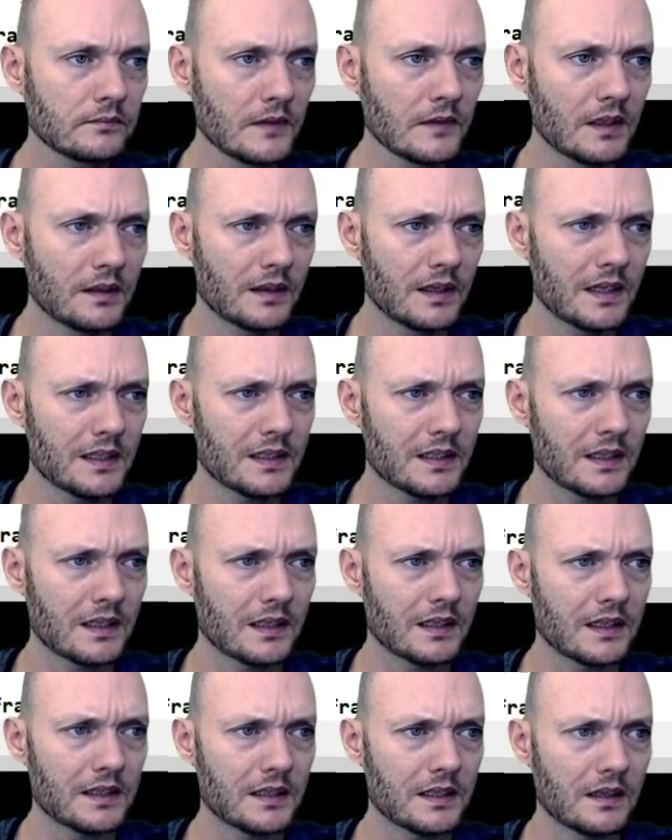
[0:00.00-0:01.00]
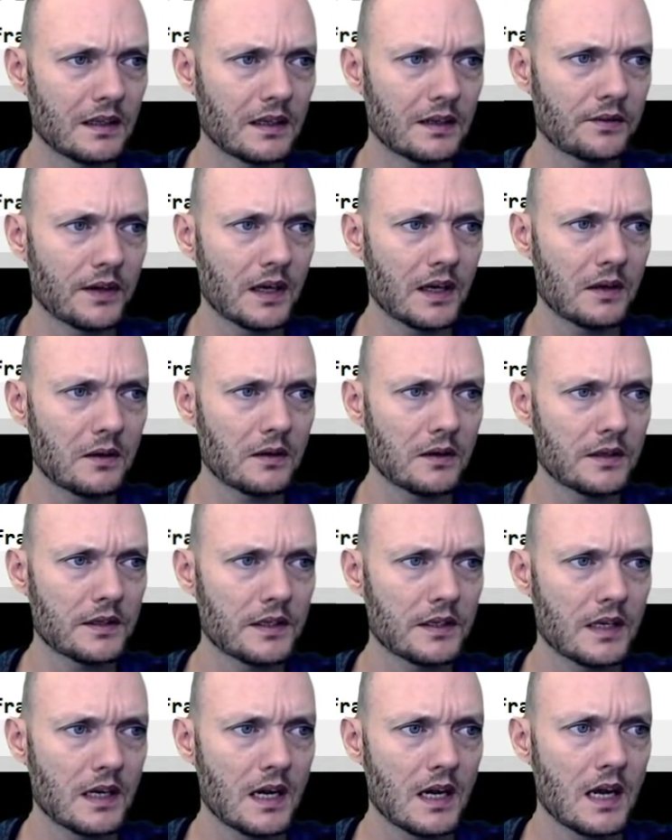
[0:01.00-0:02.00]
this, and it has a lot of
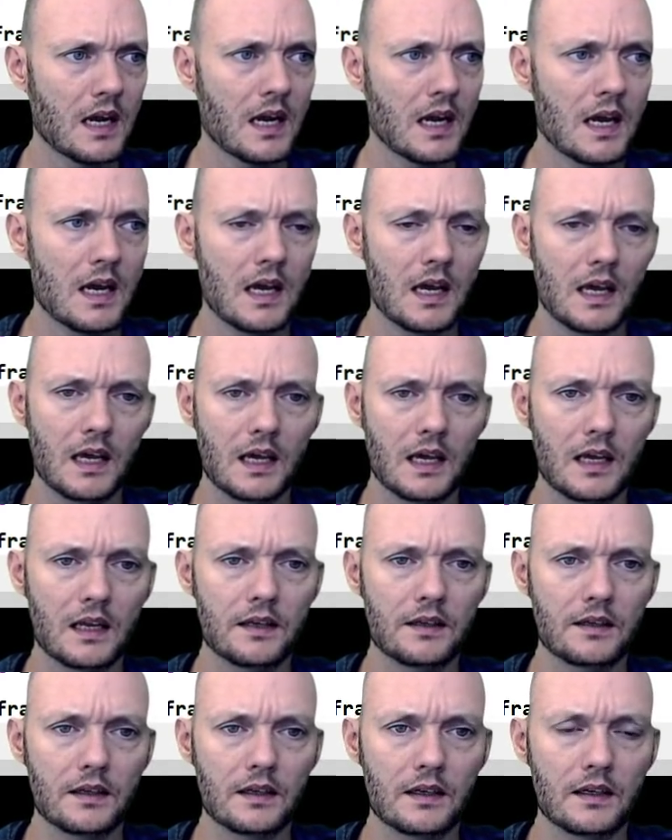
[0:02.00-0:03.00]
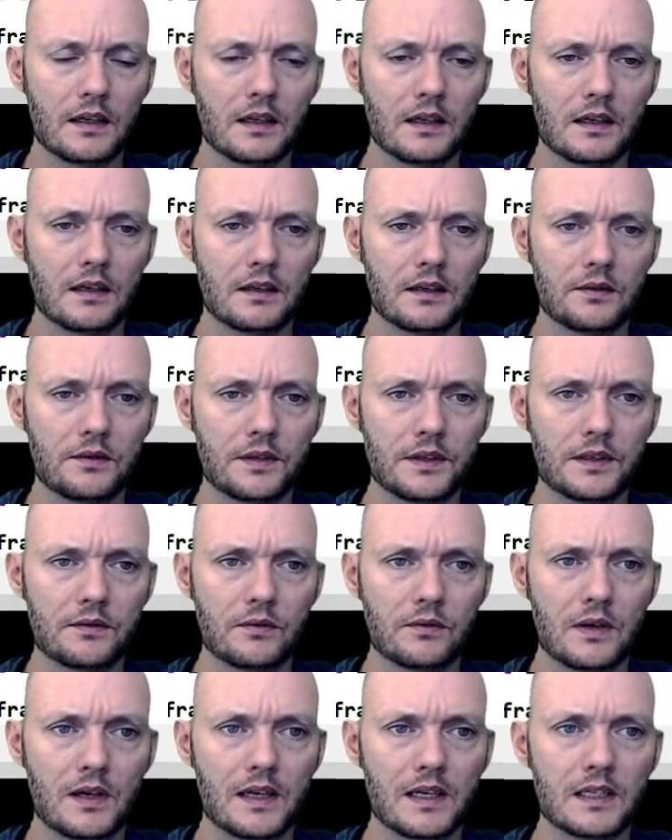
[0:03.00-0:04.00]
errors. And the reason
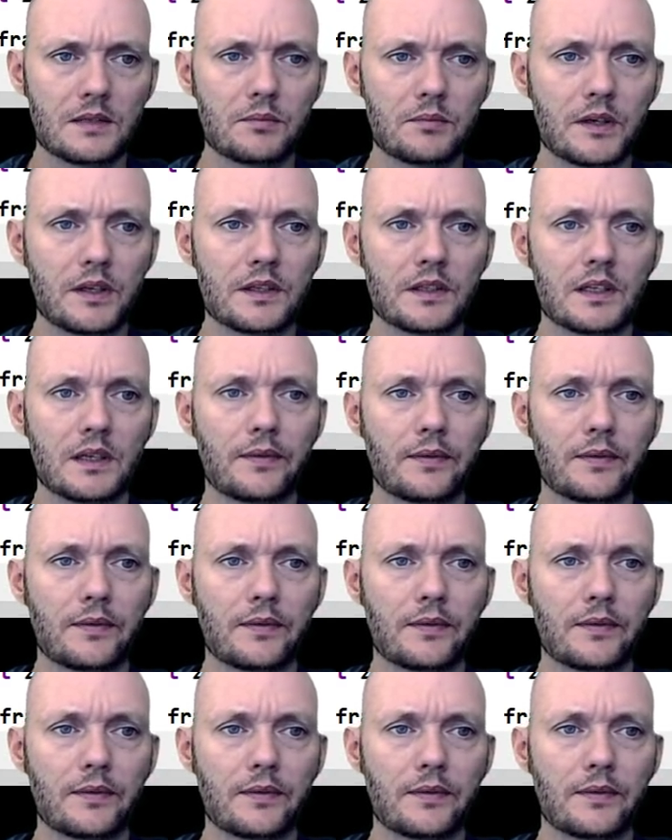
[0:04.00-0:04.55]
why is because if